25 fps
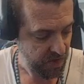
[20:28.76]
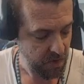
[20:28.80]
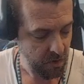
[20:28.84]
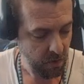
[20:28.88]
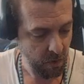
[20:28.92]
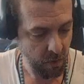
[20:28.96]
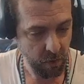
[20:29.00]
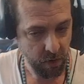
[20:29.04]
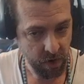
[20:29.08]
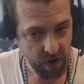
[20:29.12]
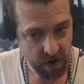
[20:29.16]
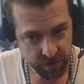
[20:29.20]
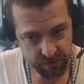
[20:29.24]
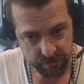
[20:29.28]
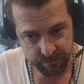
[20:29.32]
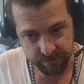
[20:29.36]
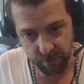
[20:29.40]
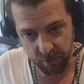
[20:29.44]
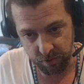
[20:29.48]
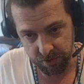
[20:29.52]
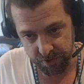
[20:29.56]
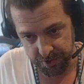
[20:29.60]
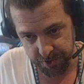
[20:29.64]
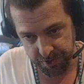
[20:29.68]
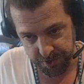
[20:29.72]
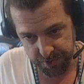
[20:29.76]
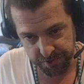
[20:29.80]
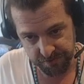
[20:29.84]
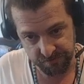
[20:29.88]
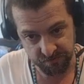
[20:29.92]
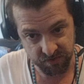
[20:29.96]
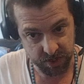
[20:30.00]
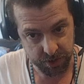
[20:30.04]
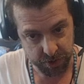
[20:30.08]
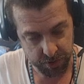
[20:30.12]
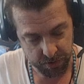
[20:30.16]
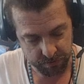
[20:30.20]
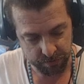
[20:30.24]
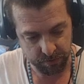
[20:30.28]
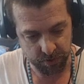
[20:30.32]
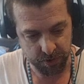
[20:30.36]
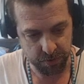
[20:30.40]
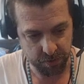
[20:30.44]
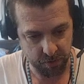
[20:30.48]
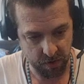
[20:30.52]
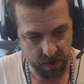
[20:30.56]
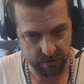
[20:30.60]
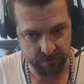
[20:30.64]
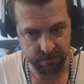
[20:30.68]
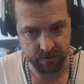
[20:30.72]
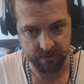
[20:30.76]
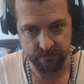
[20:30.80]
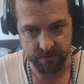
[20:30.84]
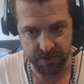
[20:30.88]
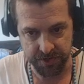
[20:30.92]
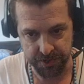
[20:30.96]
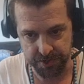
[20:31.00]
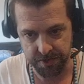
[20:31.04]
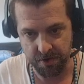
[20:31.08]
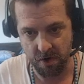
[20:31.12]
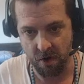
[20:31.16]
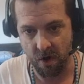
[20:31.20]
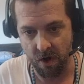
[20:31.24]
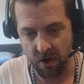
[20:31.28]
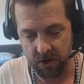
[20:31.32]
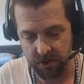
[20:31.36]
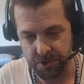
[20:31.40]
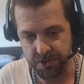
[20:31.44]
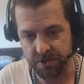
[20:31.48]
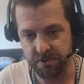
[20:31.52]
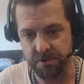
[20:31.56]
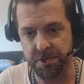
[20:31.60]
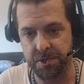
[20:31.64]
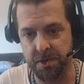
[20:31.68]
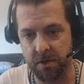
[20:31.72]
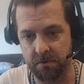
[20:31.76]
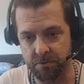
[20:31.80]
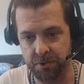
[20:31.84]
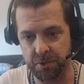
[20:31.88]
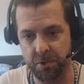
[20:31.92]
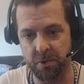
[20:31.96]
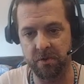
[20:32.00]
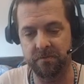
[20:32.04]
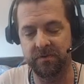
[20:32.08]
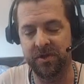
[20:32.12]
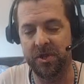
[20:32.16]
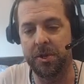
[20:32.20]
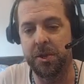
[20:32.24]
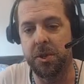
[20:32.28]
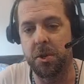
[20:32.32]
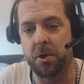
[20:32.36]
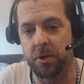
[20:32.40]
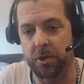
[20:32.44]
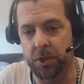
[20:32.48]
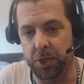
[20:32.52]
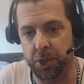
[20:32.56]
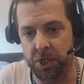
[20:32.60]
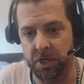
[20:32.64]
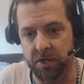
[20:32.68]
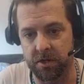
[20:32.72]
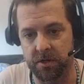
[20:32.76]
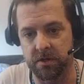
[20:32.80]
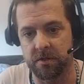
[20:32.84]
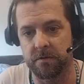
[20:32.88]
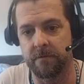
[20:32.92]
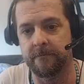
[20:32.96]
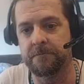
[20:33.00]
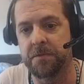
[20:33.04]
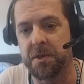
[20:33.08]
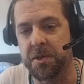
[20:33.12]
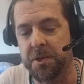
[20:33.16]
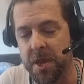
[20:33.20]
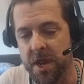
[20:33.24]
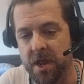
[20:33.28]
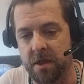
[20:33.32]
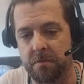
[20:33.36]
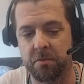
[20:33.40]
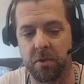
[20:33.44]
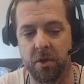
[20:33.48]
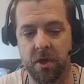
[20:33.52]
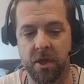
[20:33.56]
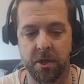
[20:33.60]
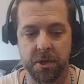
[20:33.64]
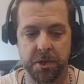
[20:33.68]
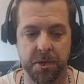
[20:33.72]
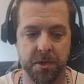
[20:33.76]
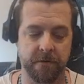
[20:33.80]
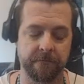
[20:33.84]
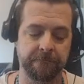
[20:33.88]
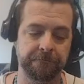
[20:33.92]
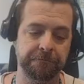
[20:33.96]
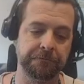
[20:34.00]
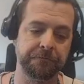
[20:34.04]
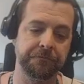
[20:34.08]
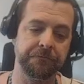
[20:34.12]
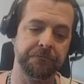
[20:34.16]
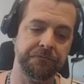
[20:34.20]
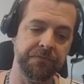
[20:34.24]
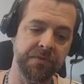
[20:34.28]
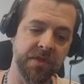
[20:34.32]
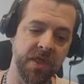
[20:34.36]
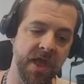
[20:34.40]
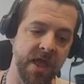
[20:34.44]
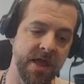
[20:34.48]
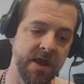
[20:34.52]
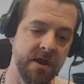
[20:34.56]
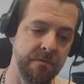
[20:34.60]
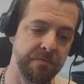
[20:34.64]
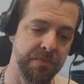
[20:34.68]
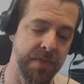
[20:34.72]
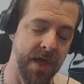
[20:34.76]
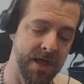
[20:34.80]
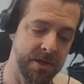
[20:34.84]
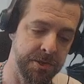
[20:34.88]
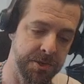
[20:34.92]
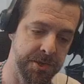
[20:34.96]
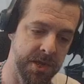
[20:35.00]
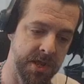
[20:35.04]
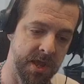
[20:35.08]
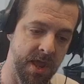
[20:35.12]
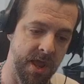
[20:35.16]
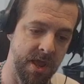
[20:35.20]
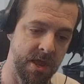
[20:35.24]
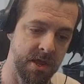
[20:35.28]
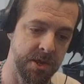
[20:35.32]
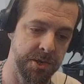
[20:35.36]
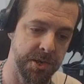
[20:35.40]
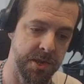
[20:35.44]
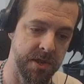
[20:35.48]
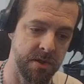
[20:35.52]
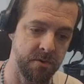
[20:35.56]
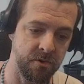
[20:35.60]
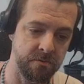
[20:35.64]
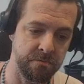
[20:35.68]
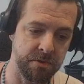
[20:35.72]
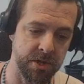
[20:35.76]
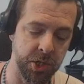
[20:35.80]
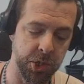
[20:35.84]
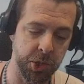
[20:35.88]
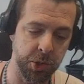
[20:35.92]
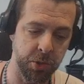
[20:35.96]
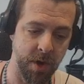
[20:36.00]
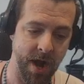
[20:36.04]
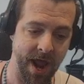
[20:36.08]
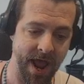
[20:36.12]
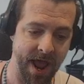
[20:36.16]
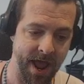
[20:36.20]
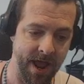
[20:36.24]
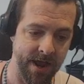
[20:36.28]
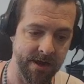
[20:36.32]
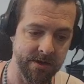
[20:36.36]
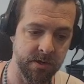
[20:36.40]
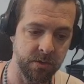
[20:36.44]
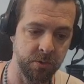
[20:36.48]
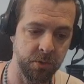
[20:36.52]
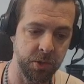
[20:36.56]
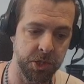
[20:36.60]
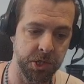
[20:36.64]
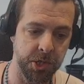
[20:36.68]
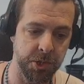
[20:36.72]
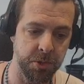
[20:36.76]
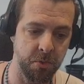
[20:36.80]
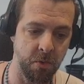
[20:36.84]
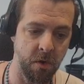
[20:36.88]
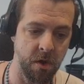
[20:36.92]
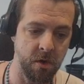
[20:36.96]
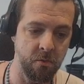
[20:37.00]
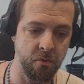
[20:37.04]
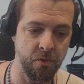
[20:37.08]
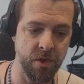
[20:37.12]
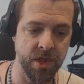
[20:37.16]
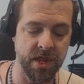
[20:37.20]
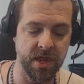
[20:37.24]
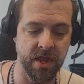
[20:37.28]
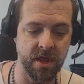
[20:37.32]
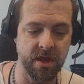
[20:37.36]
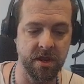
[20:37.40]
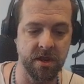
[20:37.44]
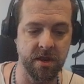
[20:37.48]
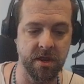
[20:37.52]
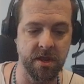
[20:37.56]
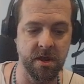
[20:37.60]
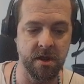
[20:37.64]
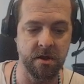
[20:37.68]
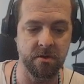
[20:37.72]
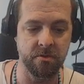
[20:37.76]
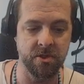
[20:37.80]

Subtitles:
Or other forces, electrical force, whatever. It's causing some sort of inertia to take place. And if that's the case, then it would be dragged, which is what we get in here.